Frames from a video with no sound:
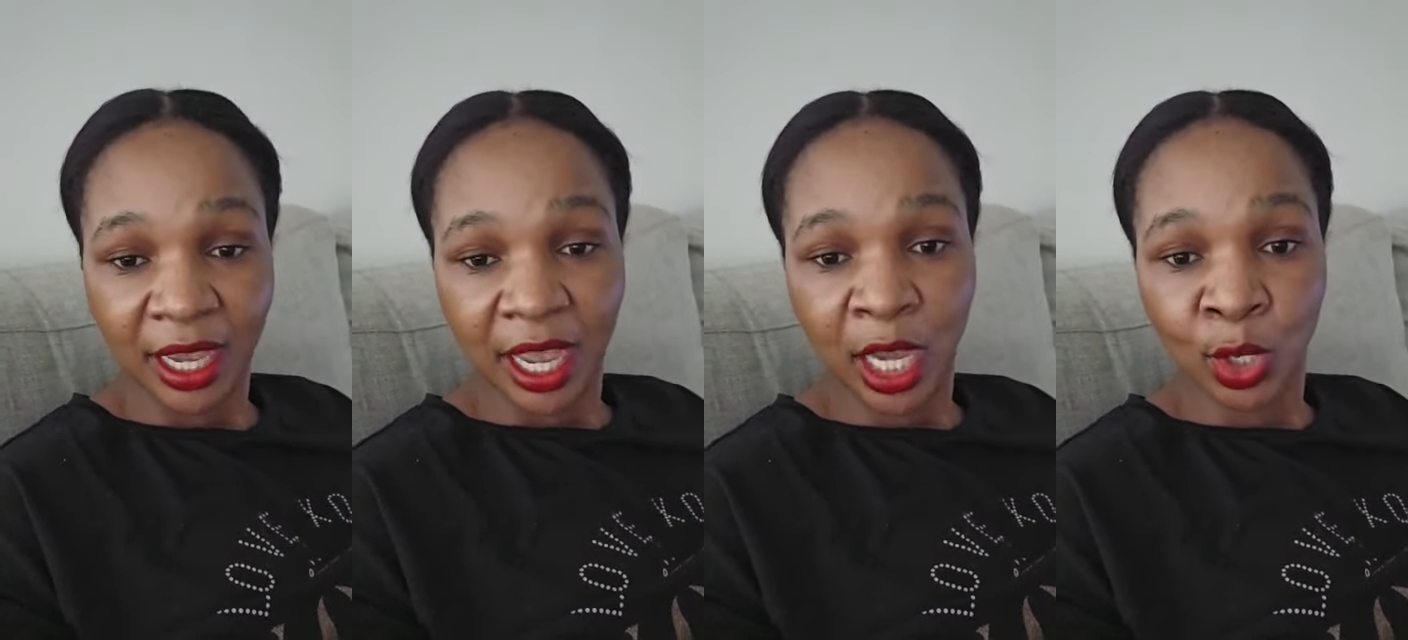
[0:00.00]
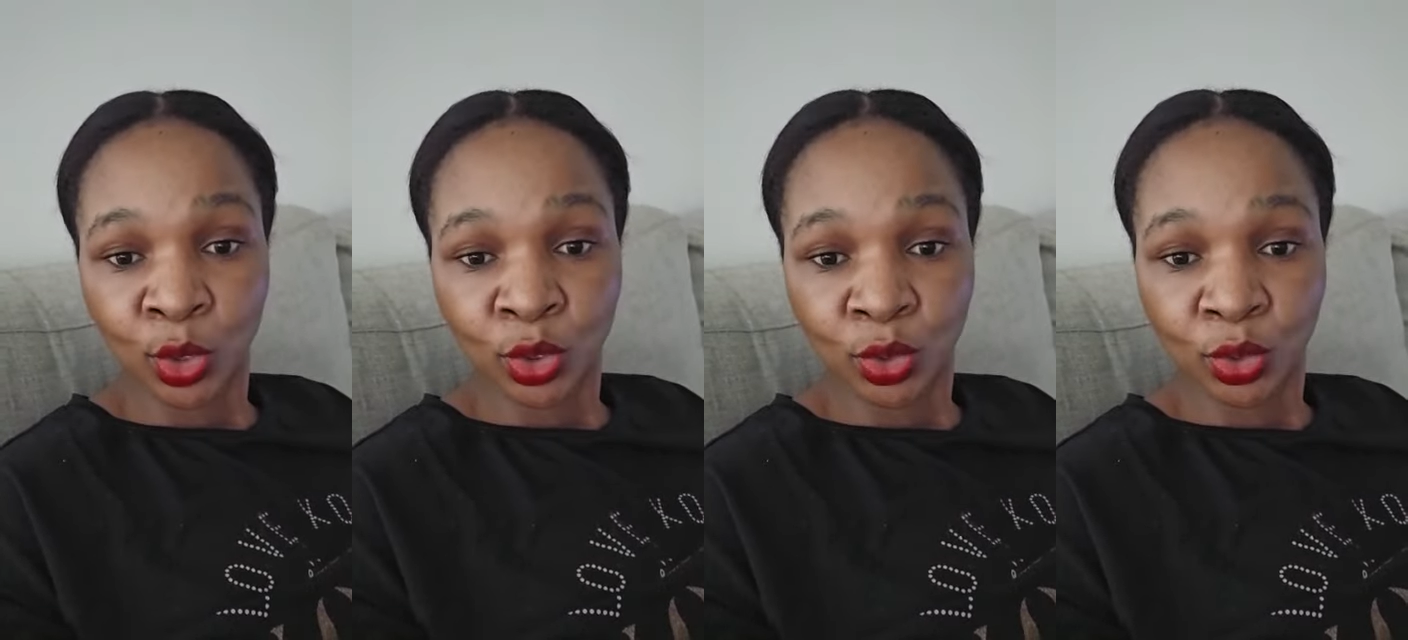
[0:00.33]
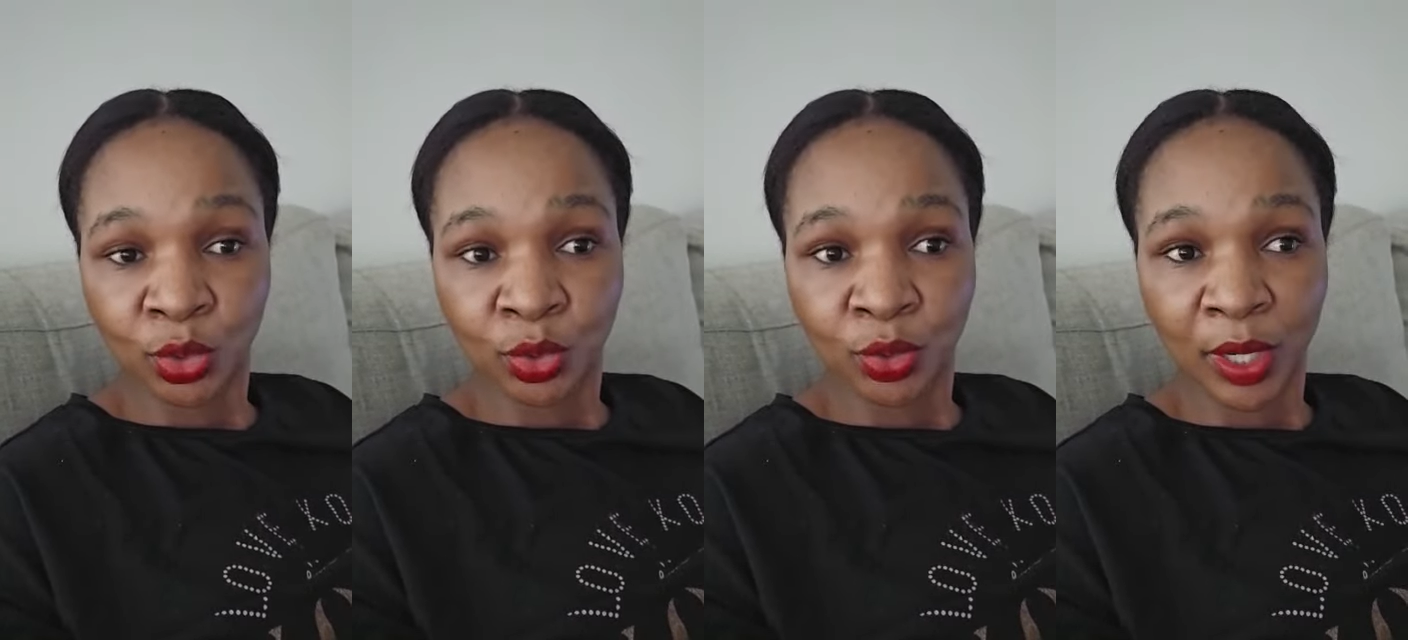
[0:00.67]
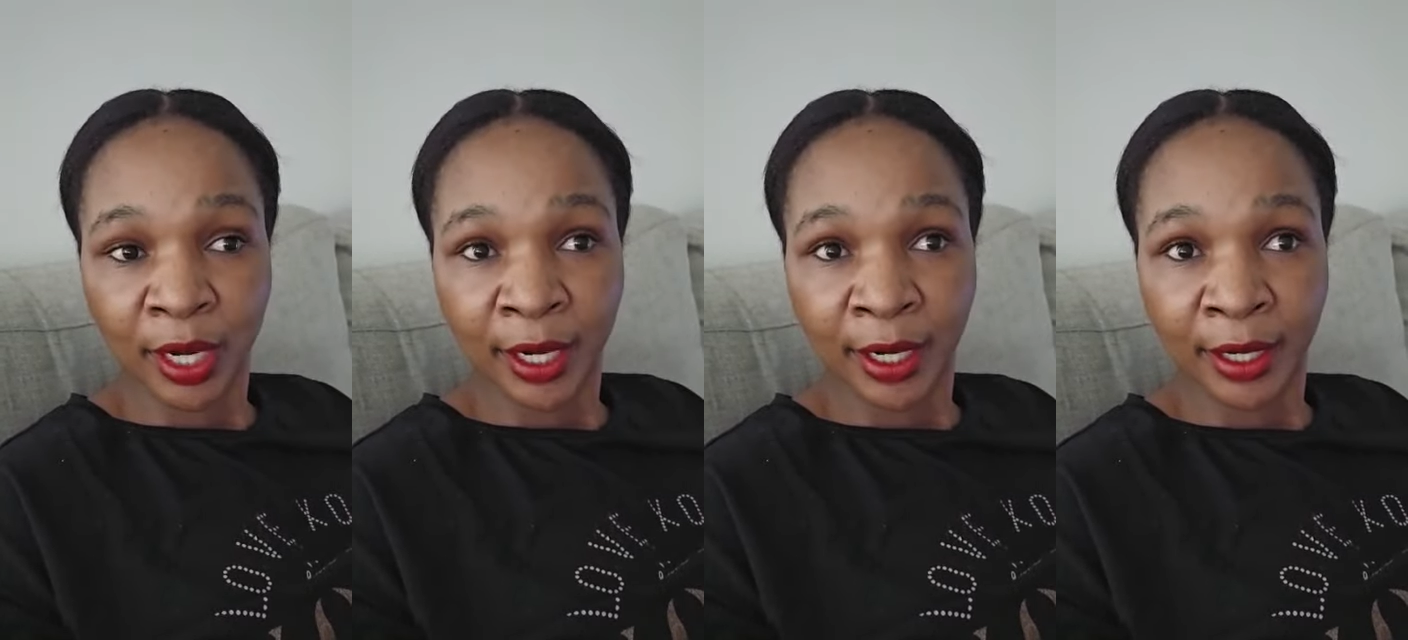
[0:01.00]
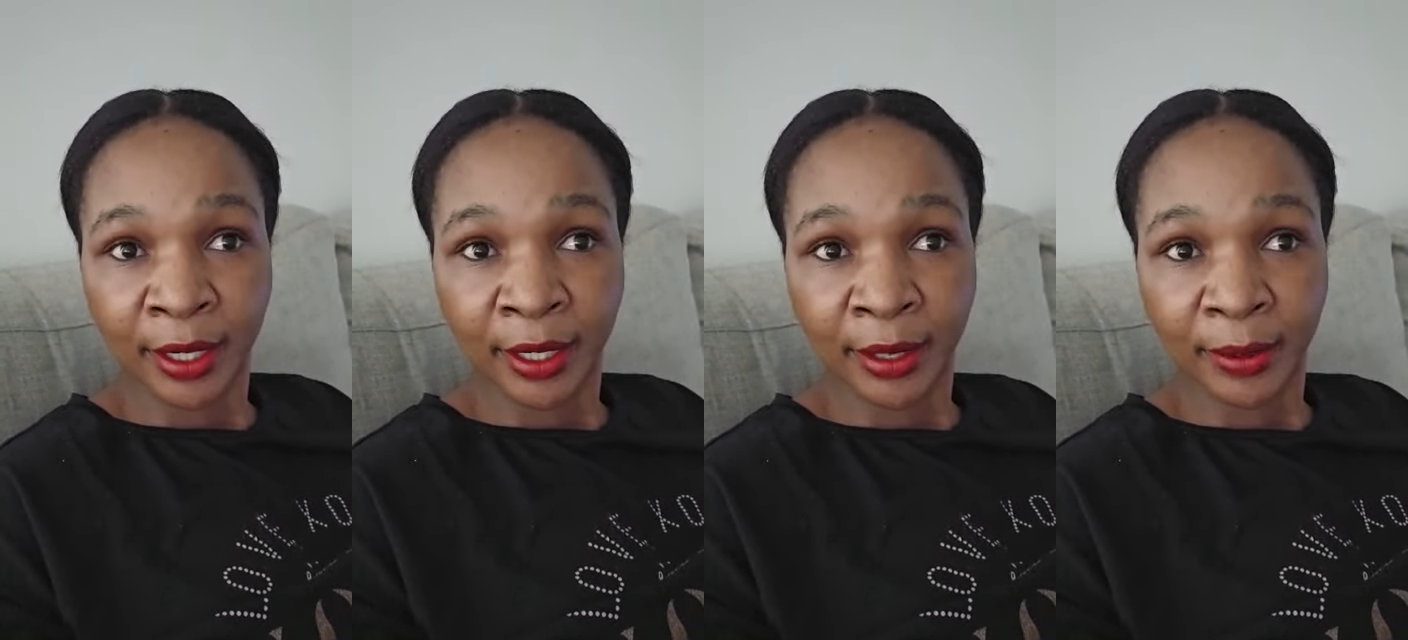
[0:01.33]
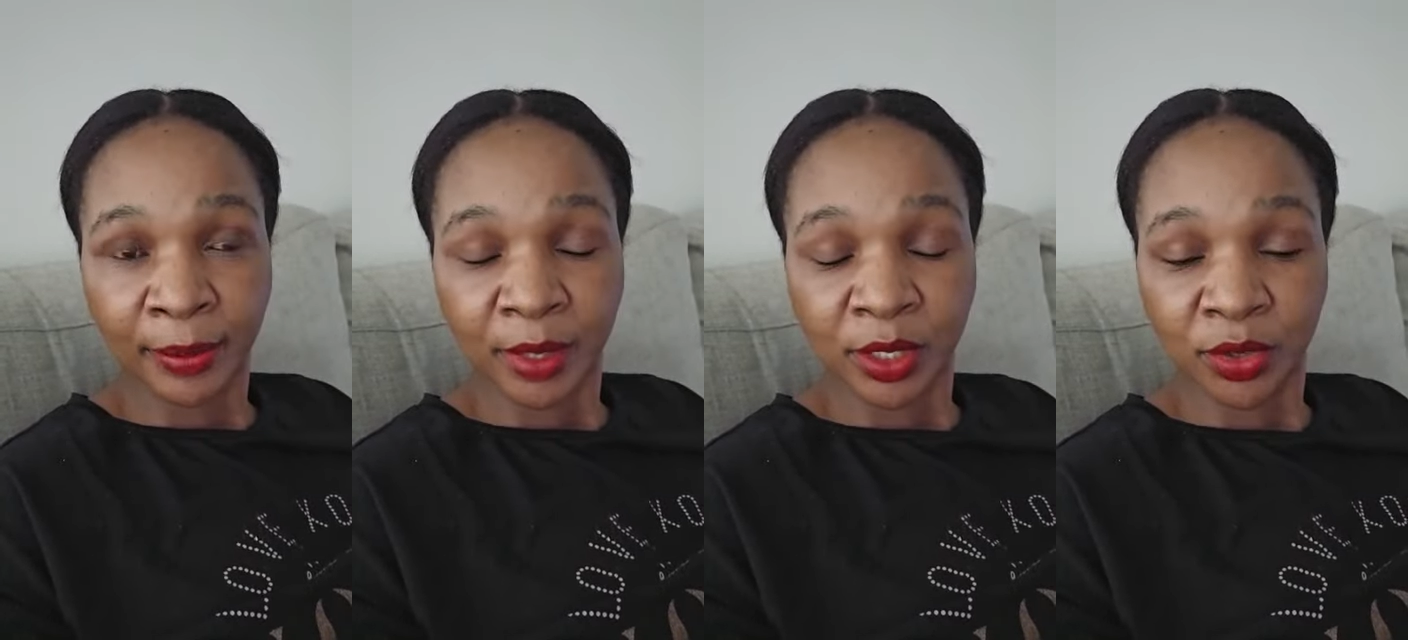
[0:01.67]
I will do a
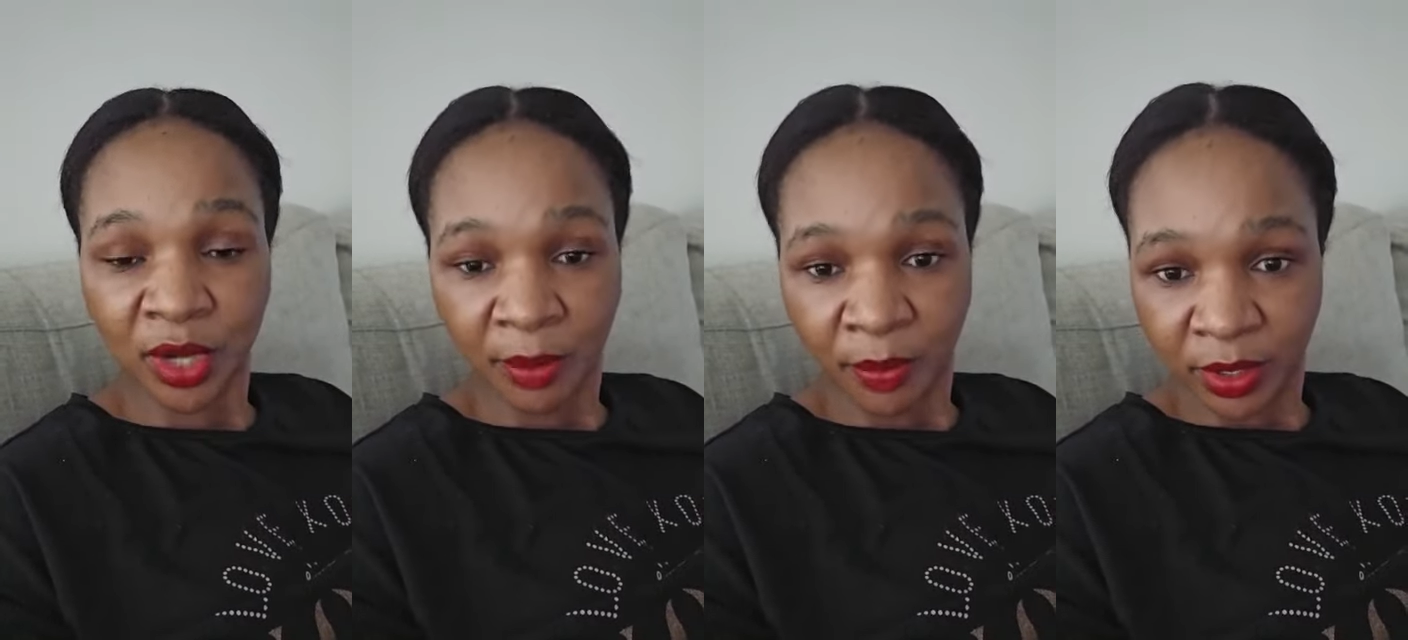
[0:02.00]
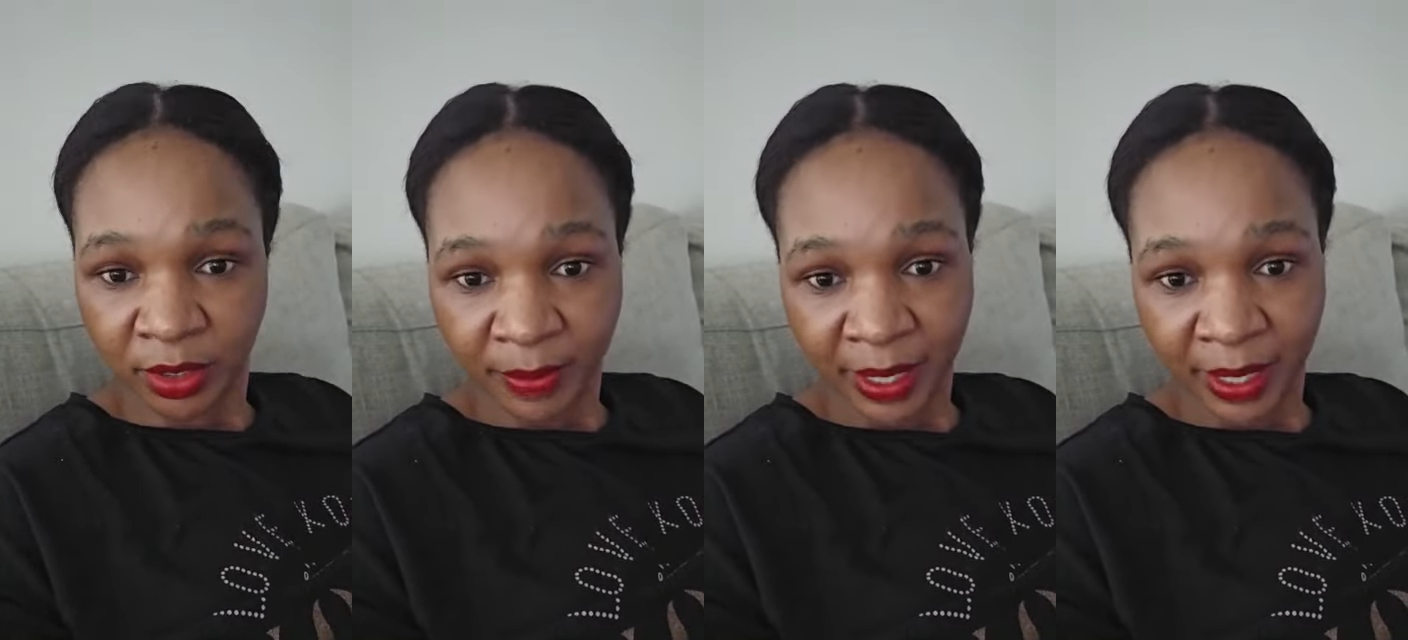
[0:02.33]
story about